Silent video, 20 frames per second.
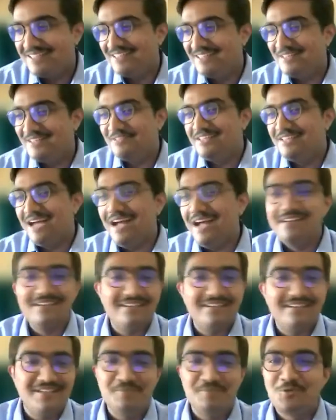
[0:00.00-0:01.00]
We had a
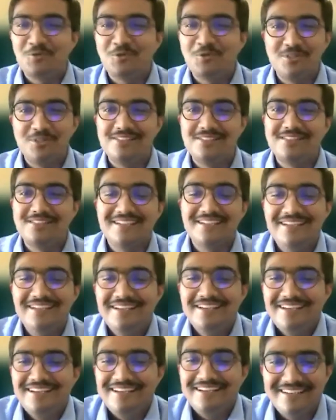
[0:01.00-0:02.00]
dream to host
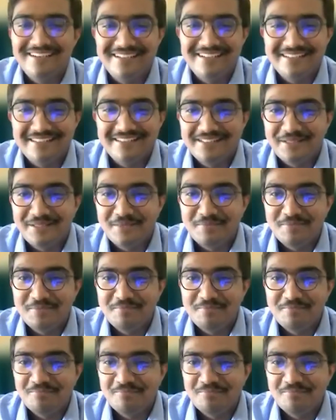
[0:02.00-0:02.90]
the